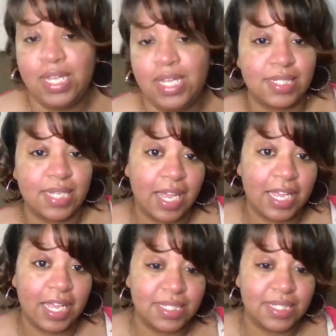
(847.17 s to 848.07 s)

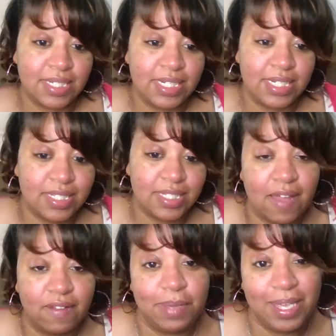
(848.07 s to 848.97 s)
time is needed to have
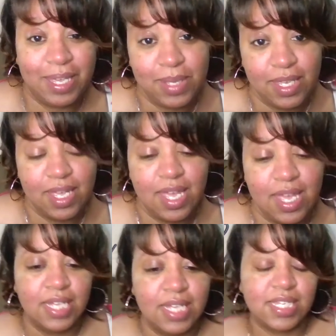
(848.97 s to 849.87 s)
the baby,
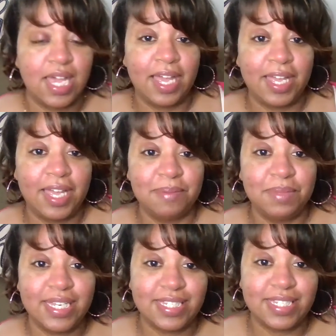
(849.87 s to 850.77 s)
time
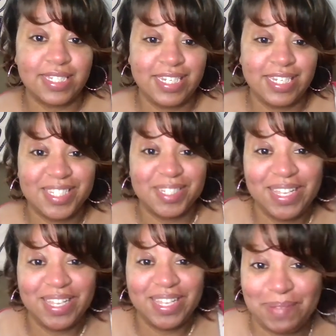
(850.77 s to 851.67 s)
is needed to make
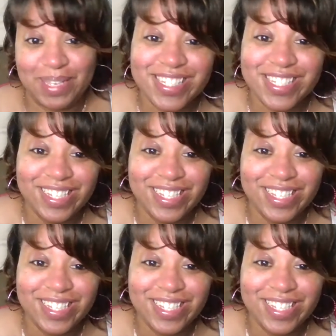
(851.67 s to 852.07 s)
the pizza,